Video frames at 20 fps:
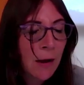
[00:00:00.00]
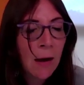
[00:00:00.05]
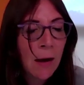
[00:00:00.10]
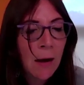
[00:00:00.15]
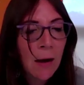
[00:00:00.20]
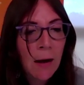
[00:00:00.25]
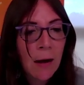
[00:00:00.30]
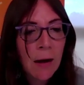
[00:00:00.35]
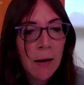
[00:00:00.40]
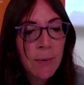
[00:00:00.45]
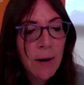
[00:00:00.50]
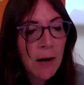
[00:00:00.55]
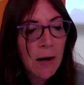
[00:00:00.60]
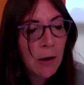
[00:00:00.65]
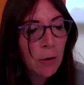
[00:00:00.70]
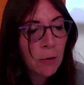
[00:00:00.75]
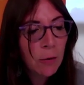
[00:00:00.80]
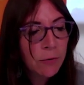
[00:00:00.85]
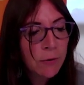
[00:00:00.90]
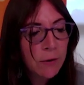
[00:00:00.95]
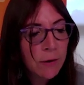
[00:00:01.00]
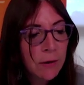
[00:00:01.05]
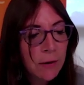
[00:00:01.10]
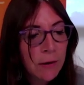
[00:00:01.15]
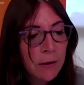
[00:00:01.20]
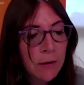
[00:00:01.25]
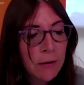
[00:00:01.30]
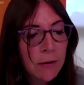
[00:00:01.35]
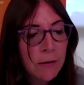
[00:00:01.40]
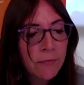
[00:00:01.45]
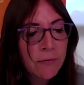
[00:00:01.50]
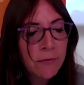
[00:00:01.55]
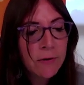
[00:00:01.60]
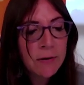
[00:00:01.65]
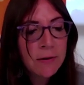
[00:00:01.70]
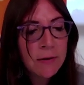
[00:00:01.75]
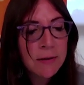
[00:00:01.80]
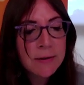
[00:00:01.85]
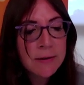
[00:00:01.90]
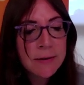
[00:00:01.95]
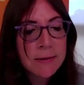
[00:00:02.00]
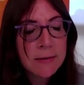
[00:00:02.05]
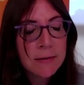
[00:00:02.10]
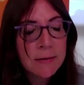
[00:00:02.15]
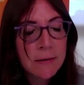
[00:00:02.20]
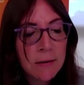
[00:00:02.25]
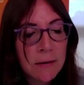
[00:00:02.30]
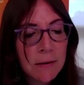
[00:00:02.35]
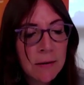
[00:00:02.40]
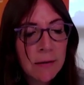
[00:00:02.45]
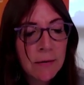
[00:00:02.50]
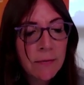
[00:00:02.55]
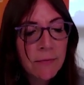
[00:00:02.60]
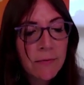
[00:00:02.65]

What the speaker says: about if